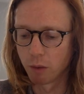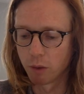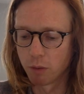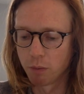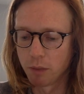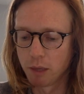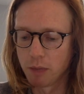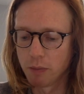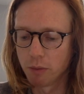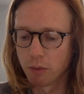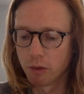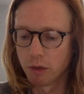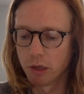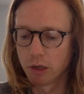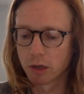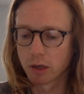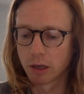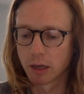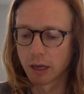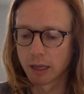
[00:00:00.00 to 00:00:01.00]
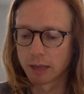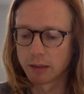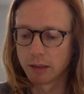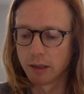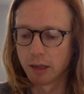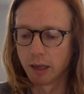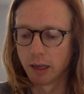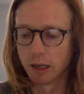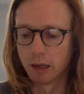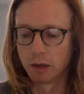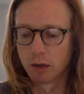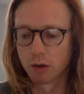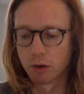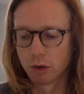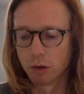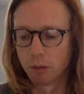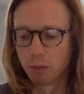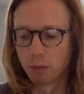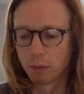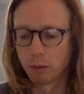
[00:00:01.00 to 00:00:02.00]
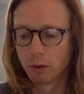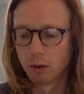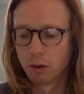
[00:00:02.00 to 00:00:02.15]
with people in your connected in-group,